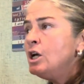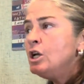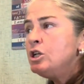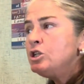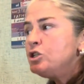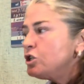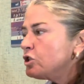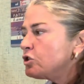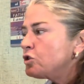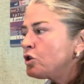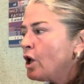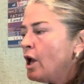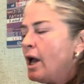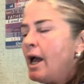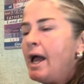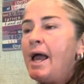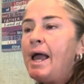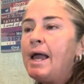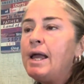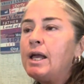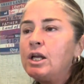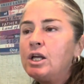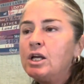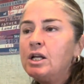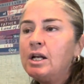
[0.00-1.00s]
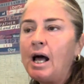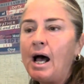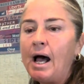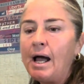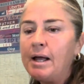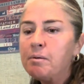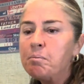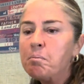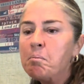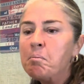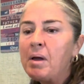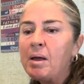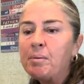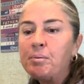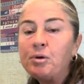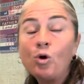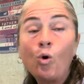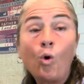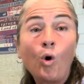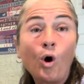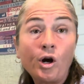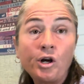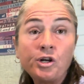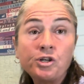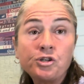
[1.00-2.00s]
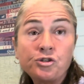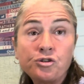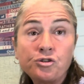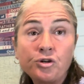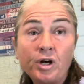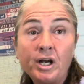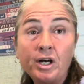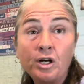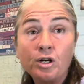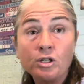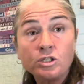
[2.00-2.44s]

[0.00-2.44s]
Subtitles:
Just, hey, can I maybe orchestrate